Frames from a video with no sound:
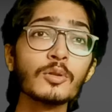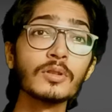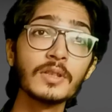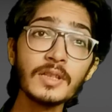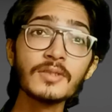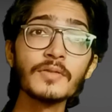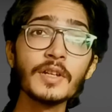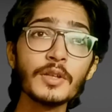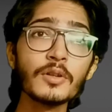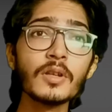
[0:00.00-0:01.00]
through this
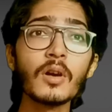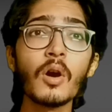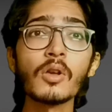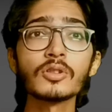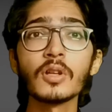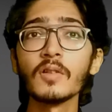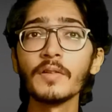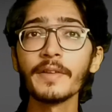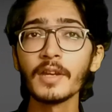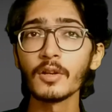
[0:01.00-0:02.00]
video the cost of
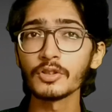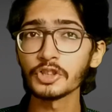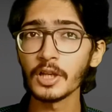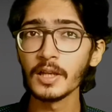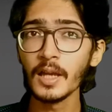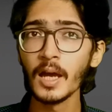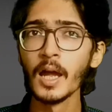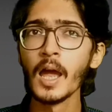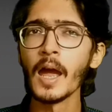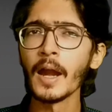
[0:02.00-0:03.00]
living in
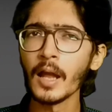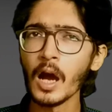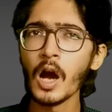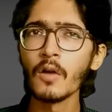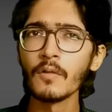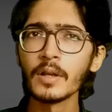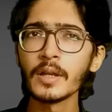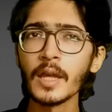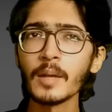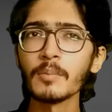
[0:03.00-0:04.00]
Australia and how
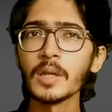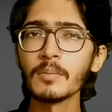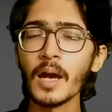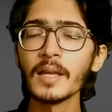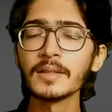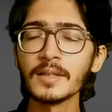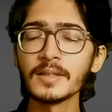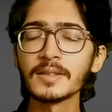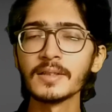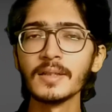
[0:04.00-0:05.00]
one can minimize
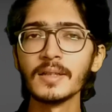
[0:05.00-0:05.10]
its